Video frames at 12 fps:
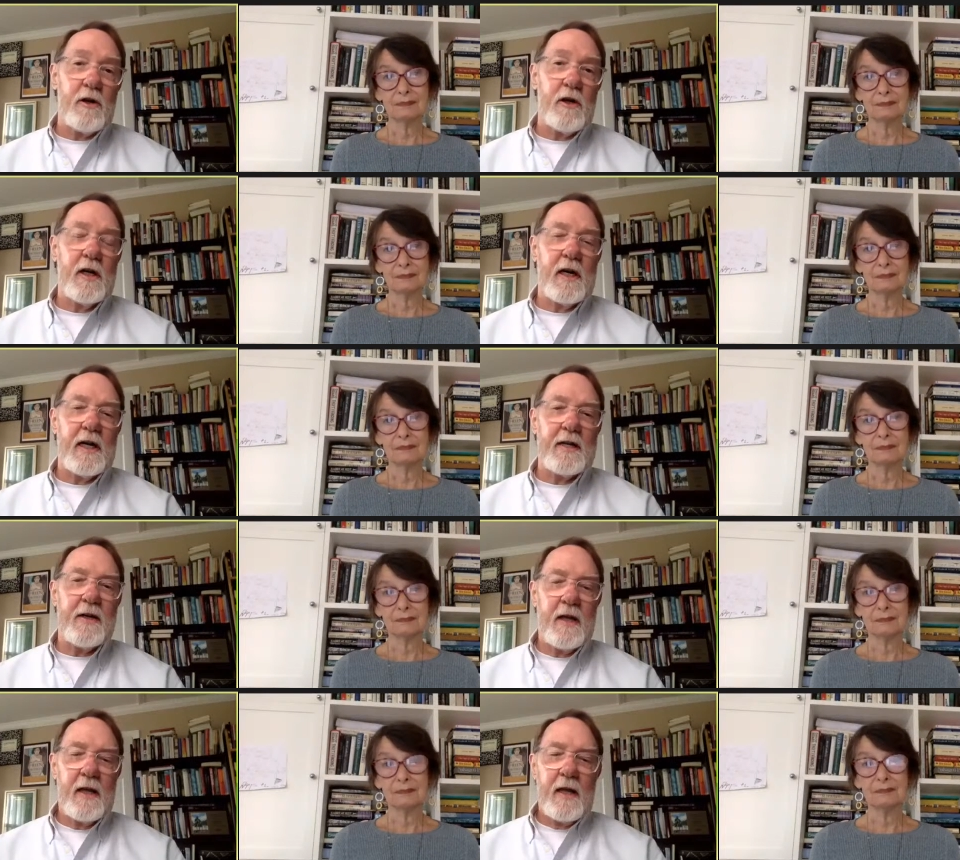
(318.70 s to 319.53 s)

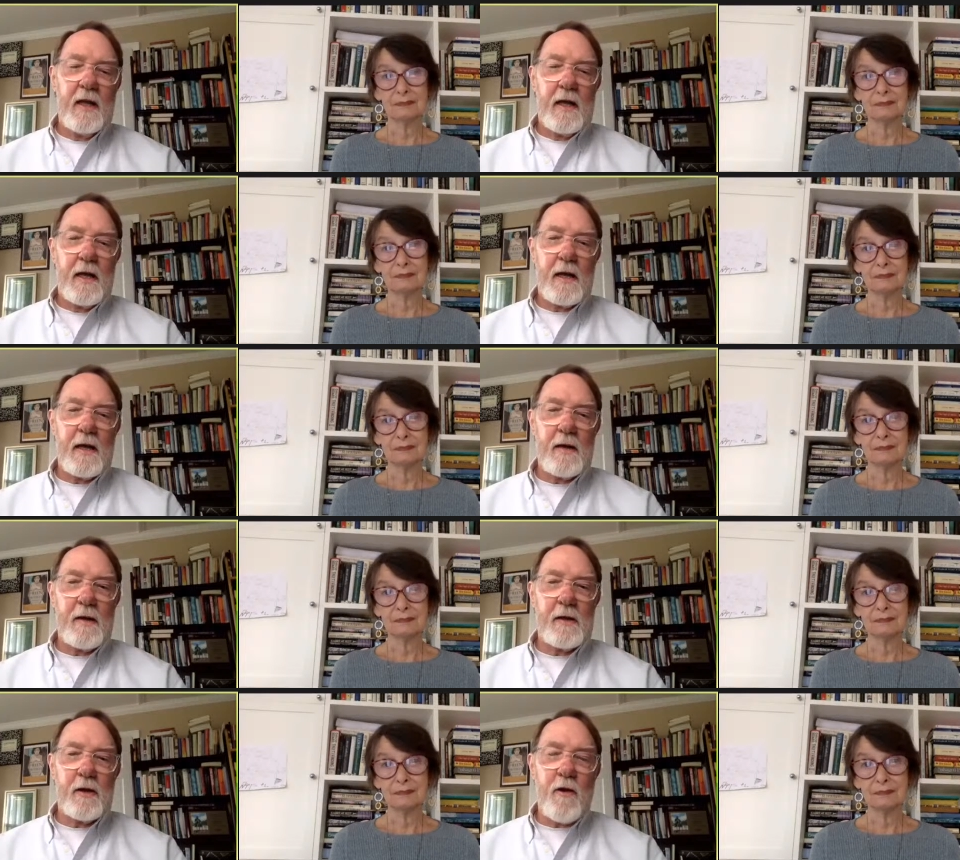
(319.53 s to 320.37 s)
Speaker 1: good
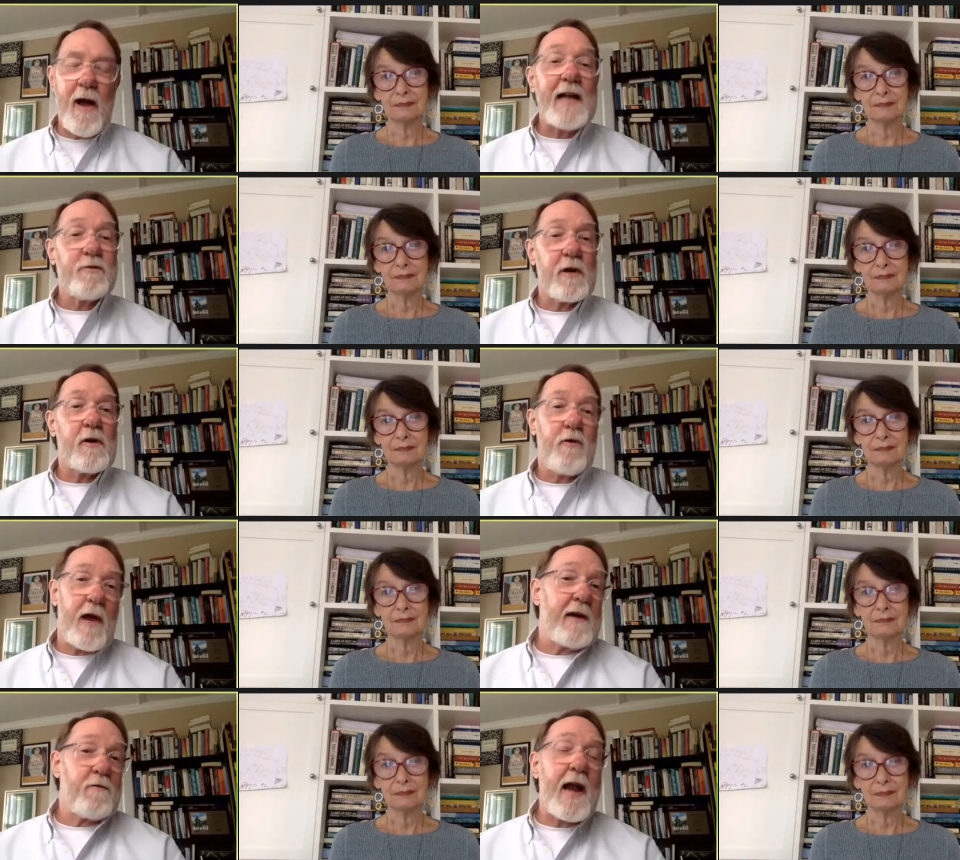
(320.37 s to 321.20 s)
graduate
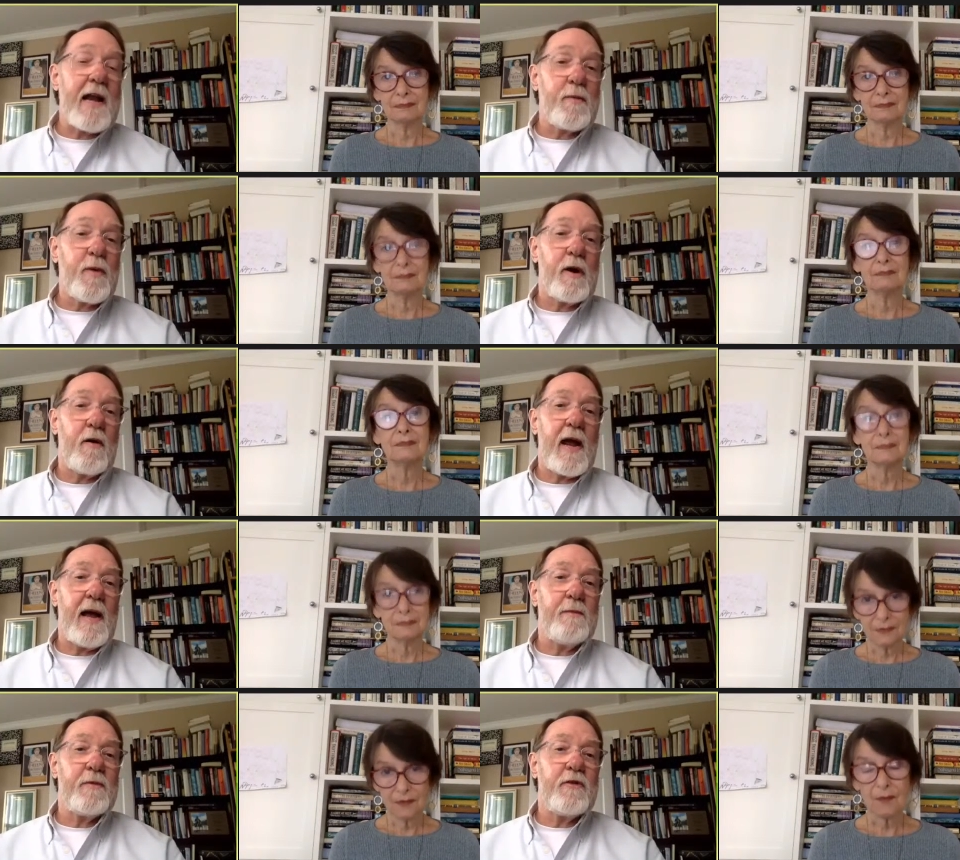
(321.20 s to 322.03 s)
creative writing
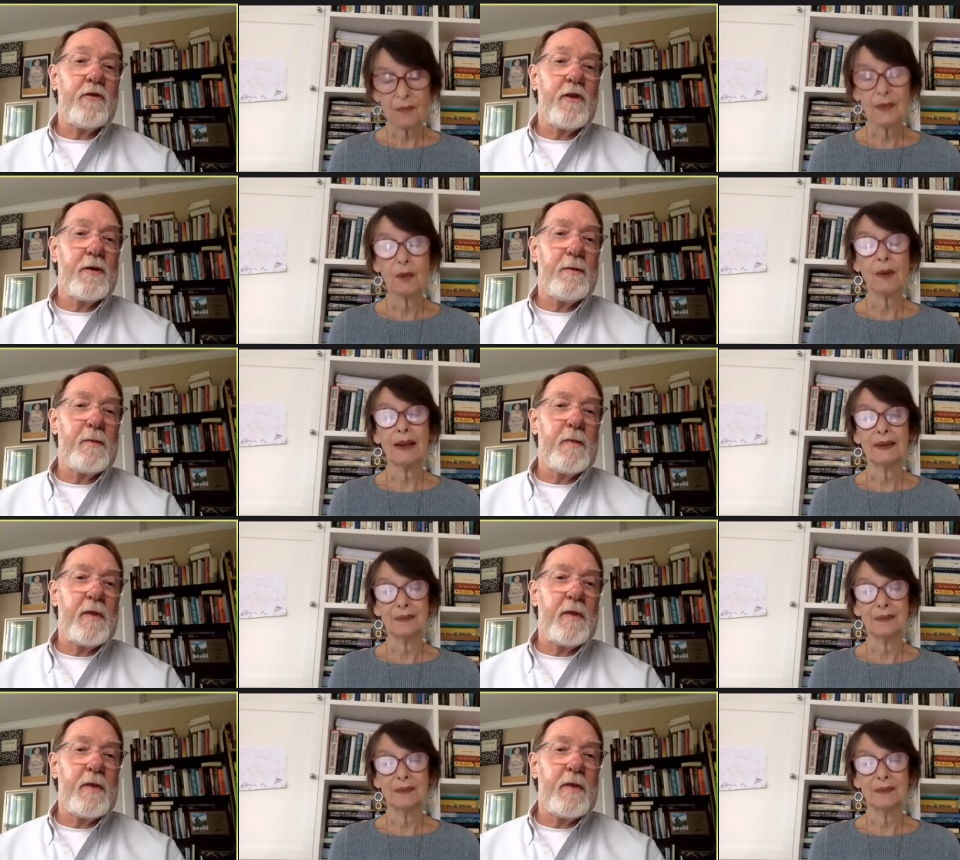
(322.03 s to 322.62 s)
programs. The, right.